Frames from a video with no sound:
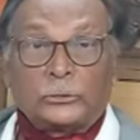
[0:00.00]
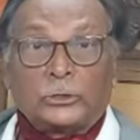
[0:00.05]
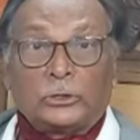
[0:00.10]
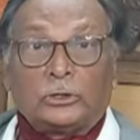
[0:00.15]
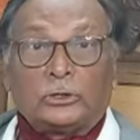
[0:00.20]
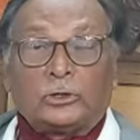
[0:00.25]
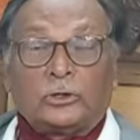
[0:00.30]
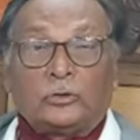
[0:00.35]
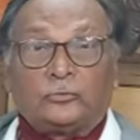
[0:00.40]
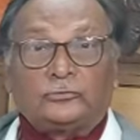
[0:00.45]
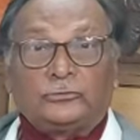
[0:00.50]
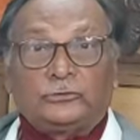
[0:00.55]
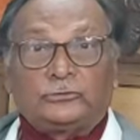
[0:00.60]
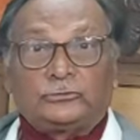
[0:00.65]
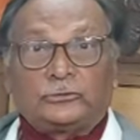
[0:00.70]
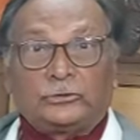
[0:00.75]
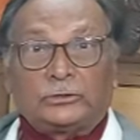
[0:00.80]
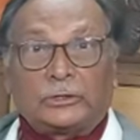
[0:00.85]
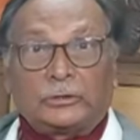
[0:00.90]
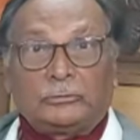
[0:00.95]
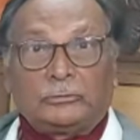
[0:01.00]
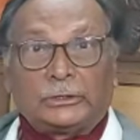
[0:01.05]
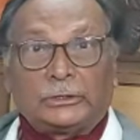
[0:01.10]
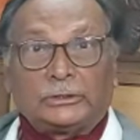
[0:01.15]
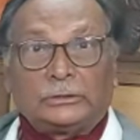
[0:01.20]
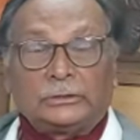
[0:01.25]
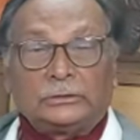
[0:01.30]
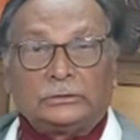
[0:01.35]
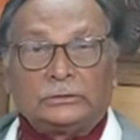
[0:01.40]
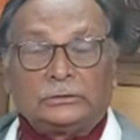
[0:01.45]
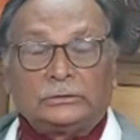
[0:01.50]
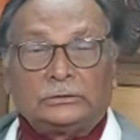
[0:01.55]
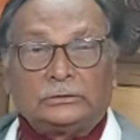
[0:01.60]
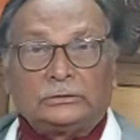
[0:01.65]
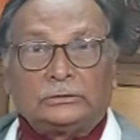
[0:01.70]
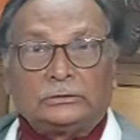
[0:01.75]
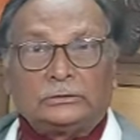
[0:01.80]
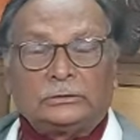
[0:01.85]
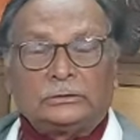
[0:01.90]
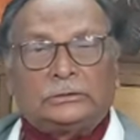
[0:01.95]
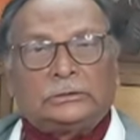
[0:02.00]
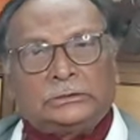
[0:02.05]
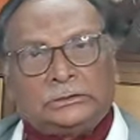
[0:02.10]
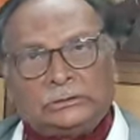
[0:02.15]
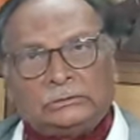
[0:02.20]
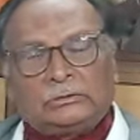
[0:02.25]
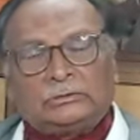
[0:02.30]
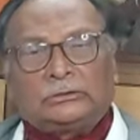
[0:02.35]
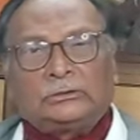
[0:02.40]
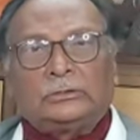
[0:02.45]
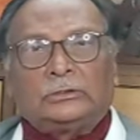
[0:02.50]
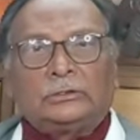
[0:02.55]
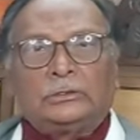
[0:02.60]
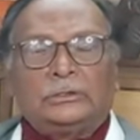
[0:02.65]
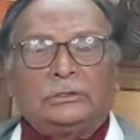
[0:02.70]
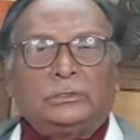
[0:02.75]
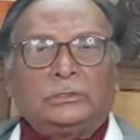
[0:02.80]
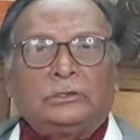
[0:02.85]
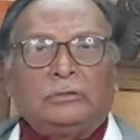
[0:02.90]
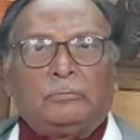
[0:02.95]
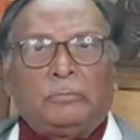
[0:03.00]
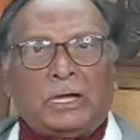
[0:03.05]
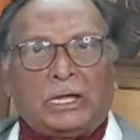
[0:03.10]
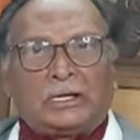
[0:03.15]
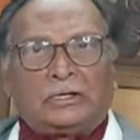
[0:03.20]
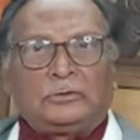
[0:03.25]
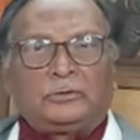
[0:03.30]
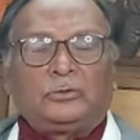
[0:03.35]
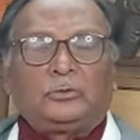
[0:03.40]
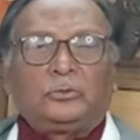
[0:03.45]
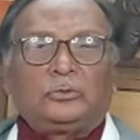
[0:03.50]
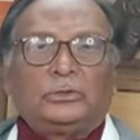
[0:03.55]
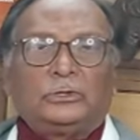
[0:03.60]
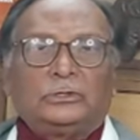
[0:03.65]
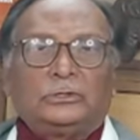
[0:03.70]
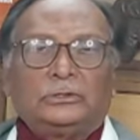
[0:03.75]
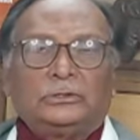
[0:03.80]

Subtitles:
of Eastern Command. He was a paratrooper.